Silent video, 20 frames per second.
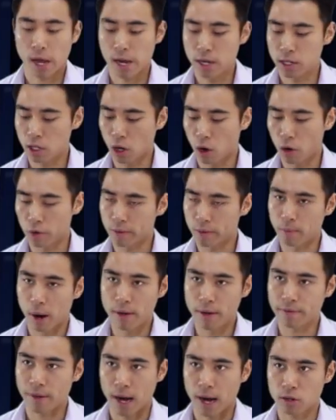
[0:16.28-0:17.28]
of, say, solving
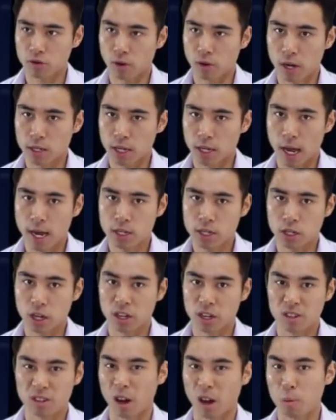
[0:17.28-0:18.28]
by
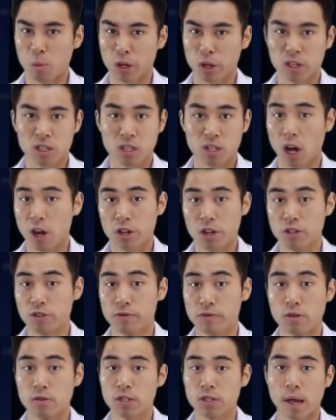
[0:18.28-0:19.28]
factorization. I'm not going to guide
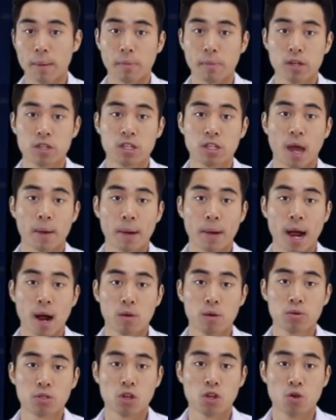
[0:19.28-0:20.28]
you through step by step
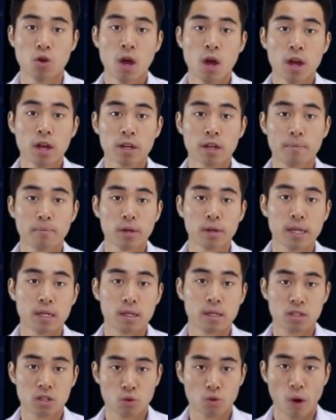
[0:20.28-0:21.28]
how to
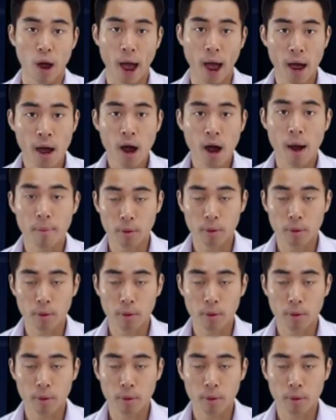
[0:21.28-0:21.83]
complete the square.